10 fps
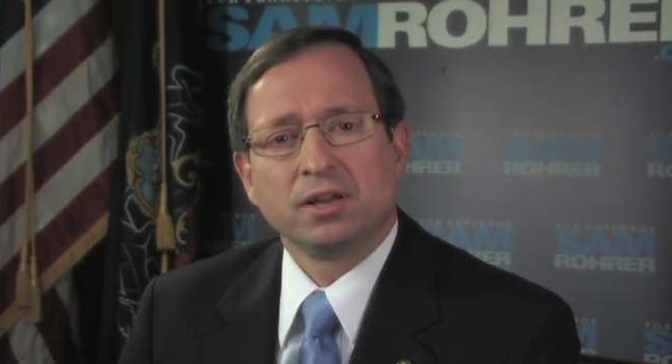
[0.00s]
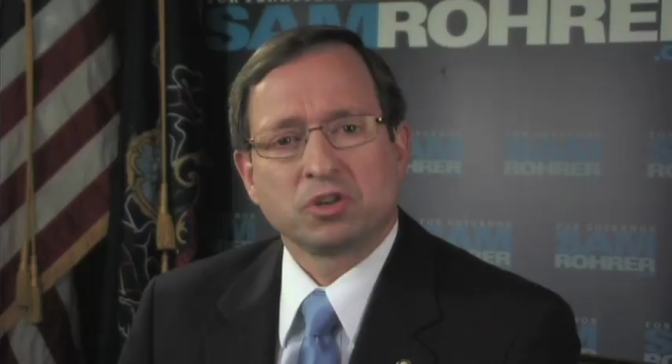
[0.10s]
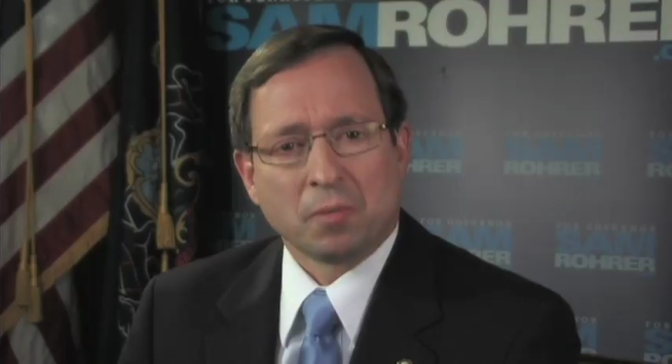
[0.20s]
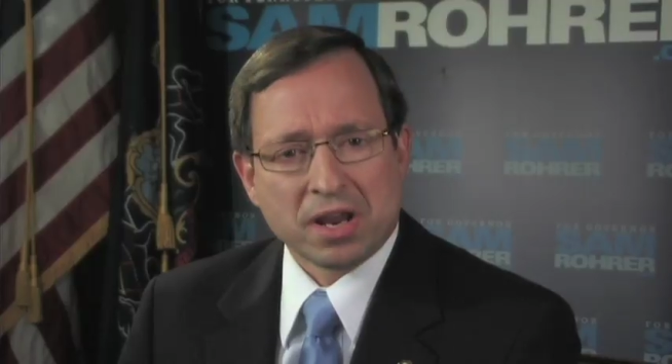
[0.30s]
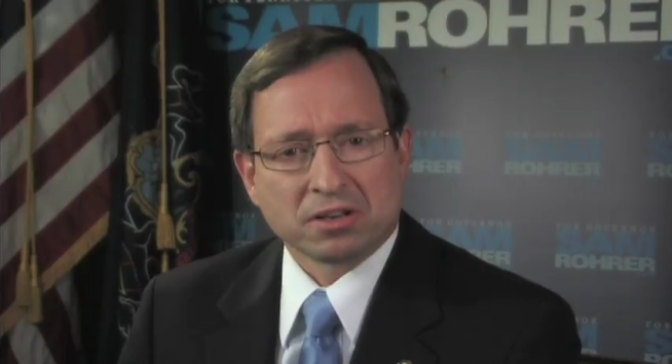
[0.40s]

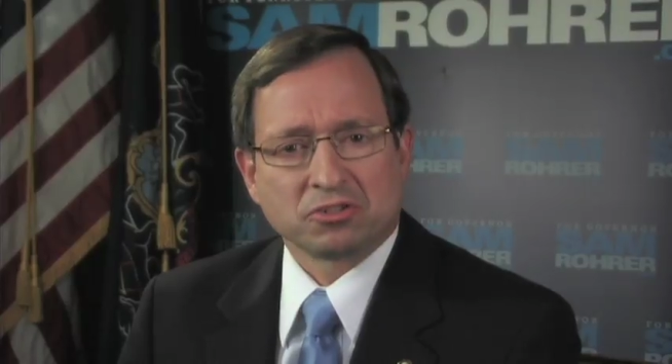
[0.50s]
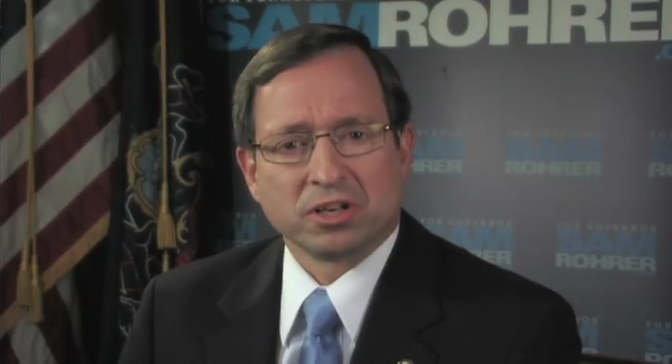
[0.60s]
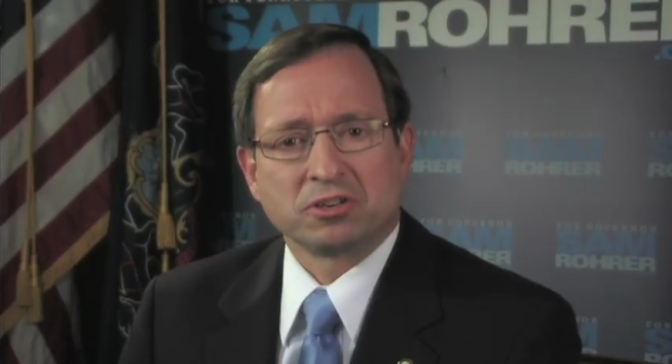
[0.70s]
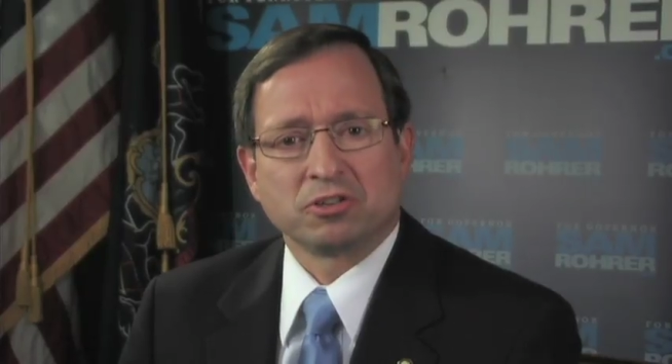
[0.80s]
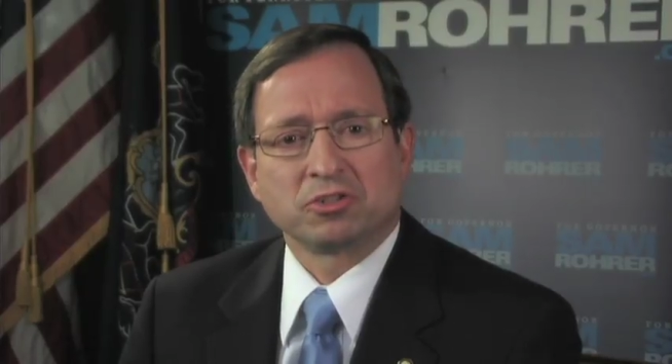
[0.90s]
to make
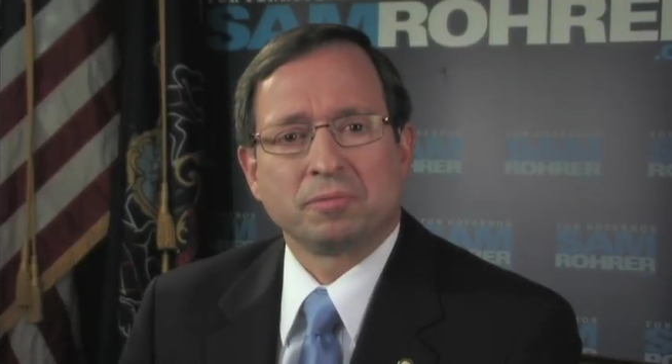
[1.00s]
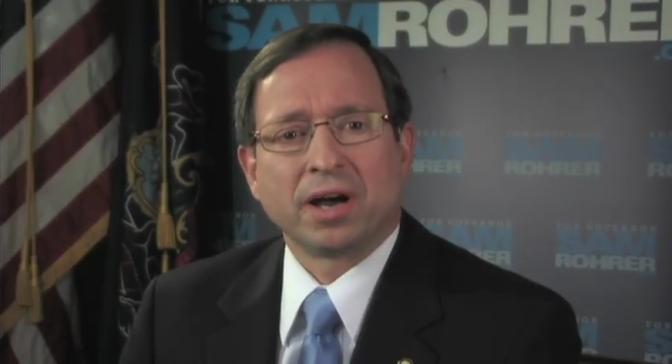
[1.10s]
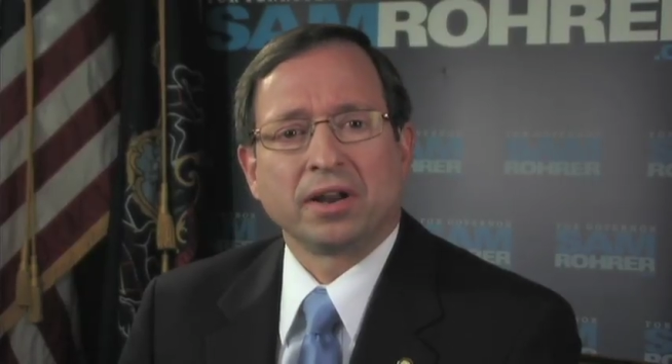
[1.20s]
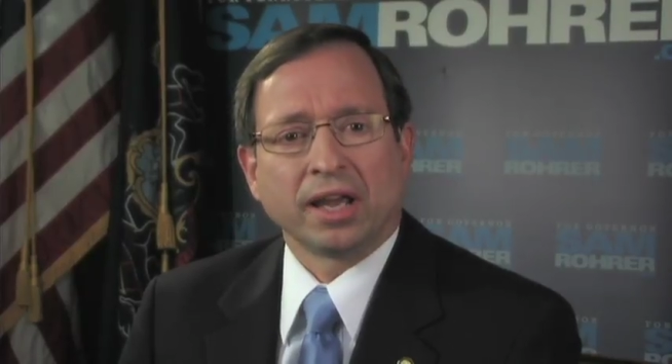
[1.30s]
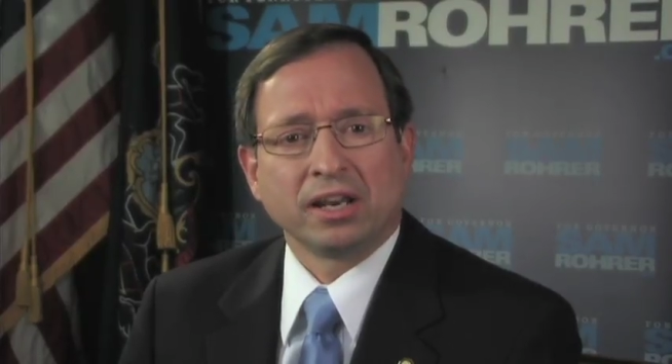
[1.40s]
decisions
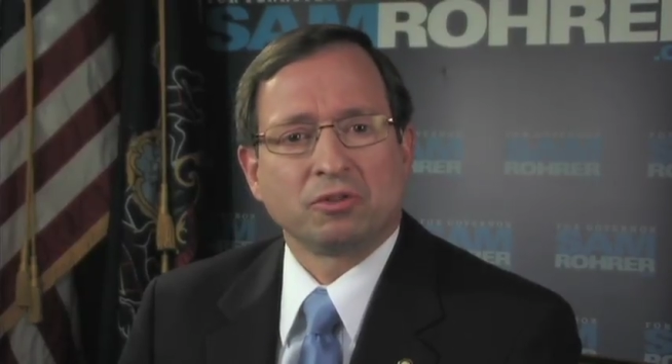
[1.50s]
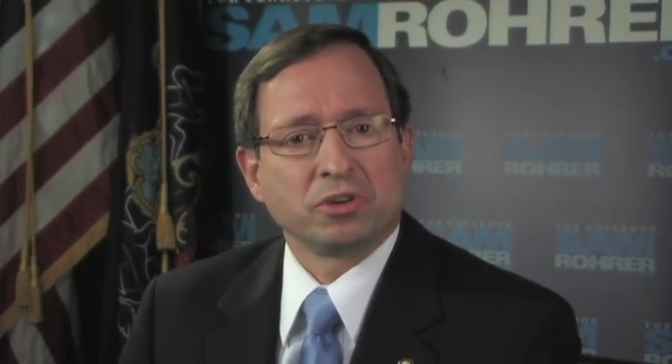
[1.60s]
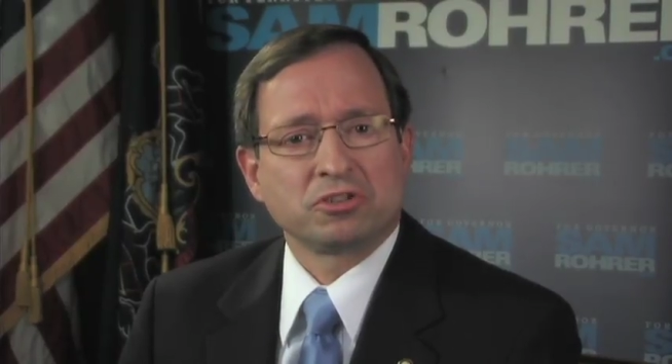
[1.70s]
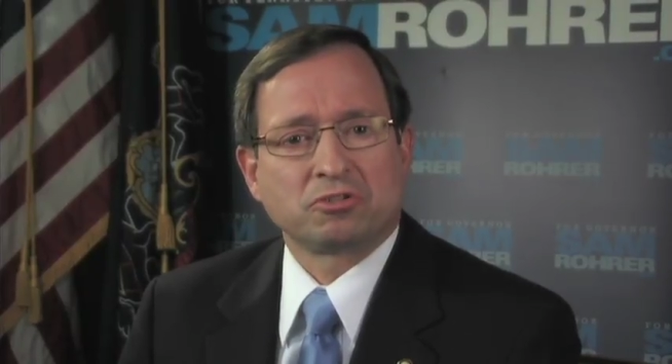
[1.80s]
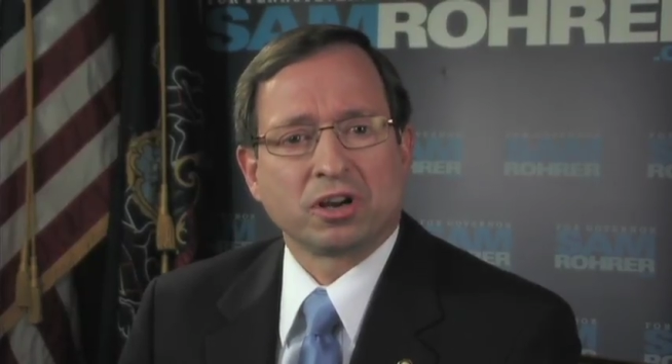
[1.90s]
about any
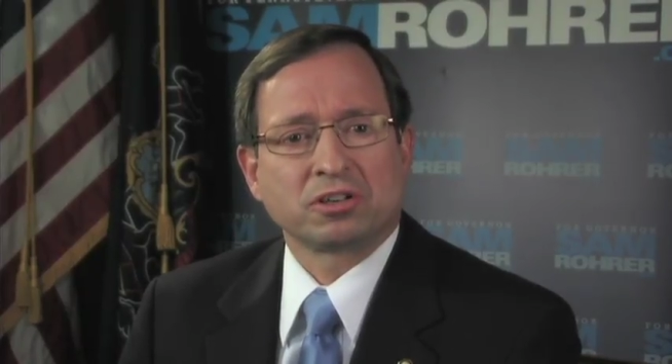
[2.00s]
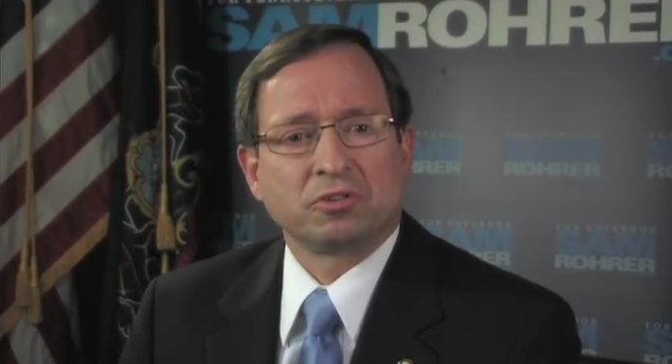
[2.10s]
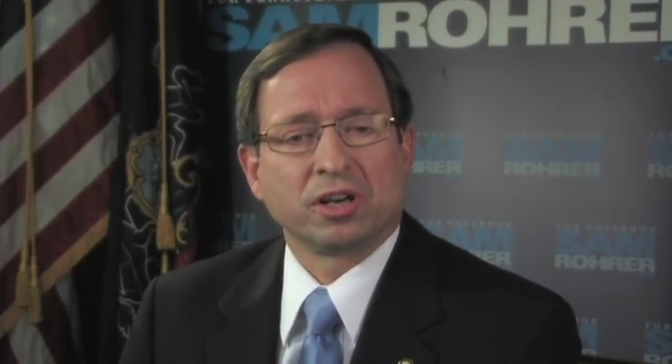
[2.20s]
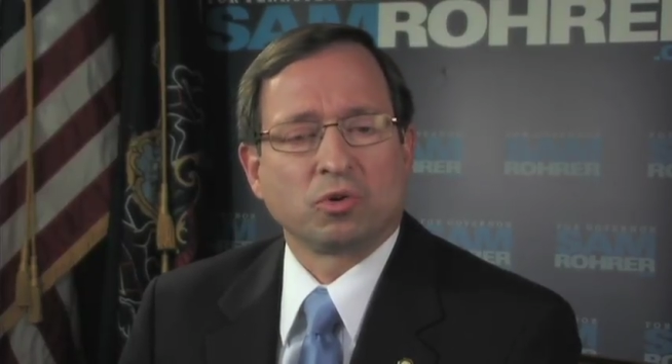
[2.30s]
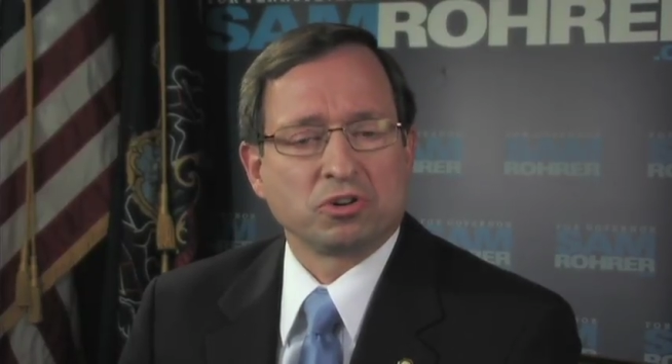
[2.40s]

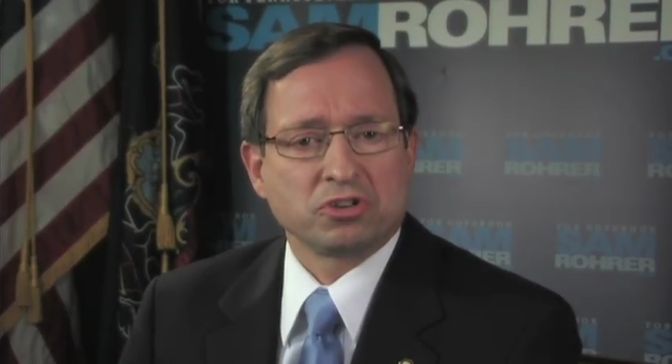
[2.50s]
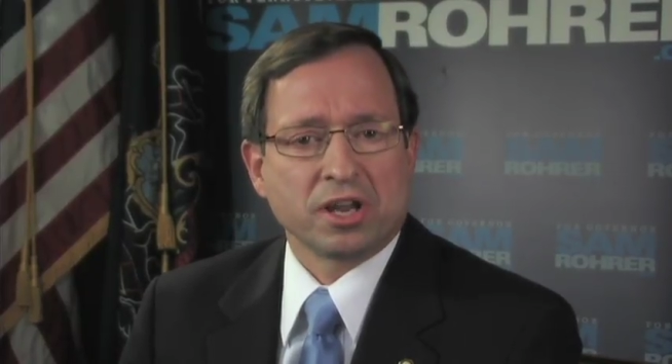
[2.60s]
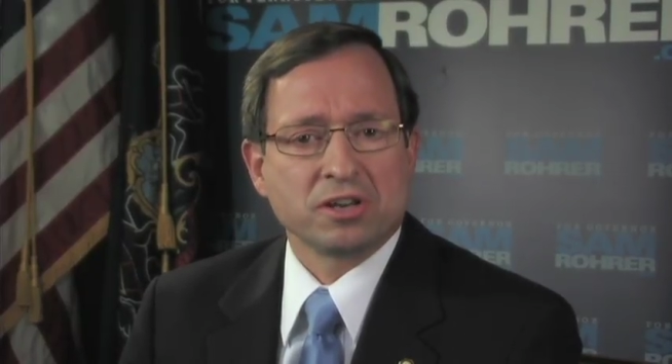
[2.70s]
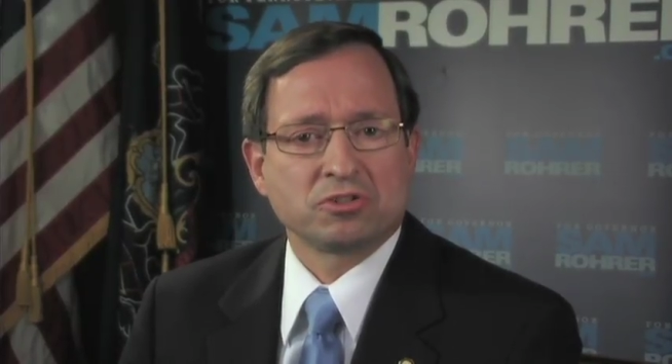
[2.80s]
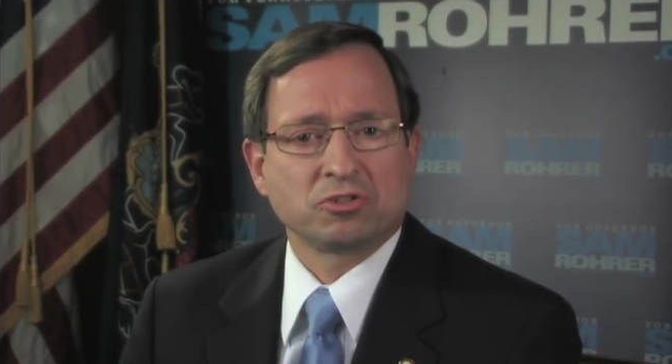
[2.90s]
restructuring or
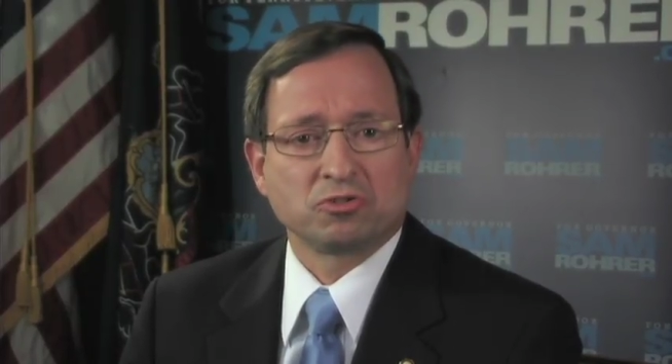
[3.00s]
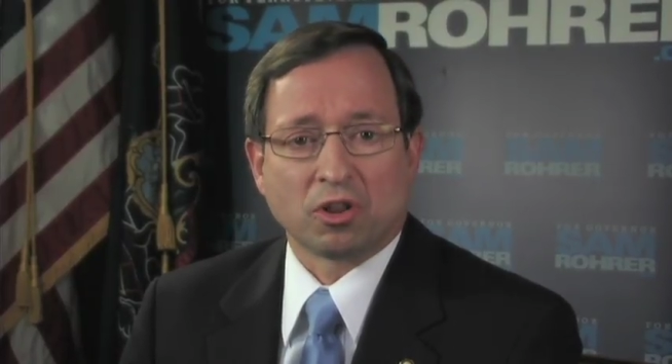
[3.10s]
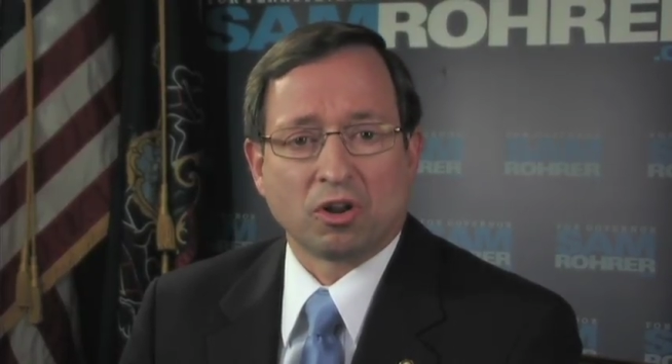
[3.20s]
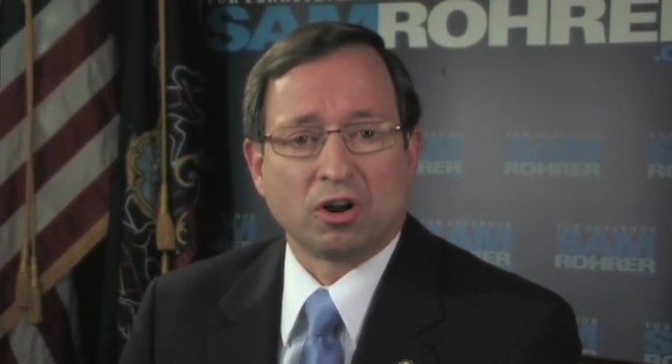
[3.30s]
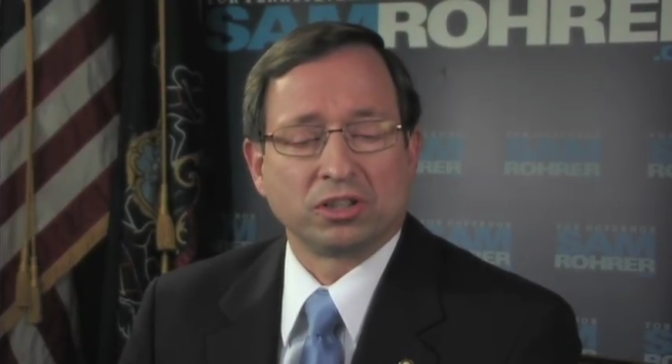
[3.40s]
changes to the
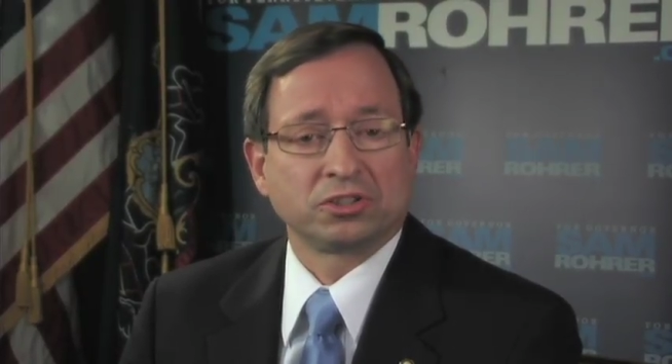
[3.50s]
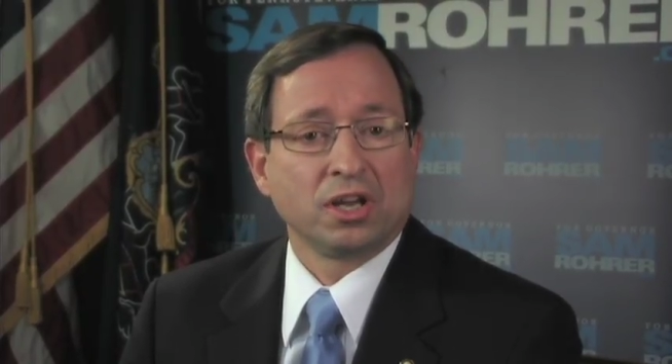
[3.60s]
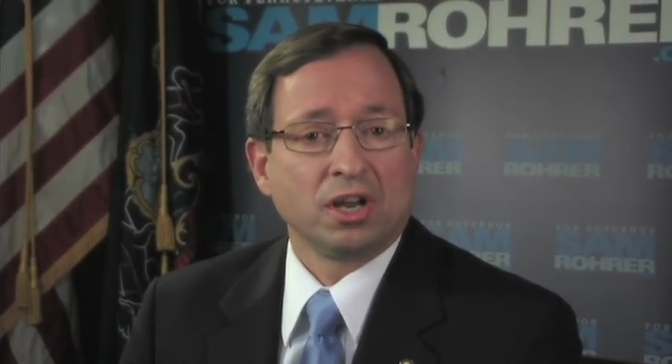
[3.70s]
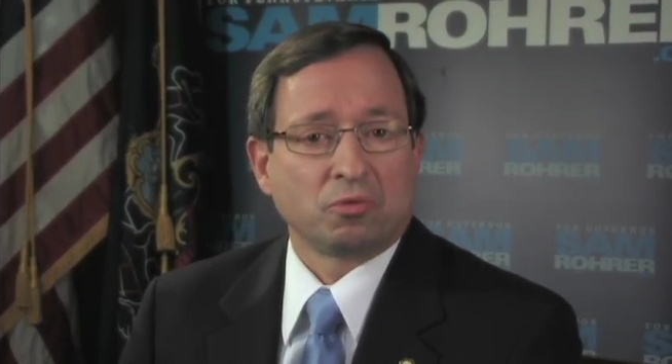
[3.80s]
laws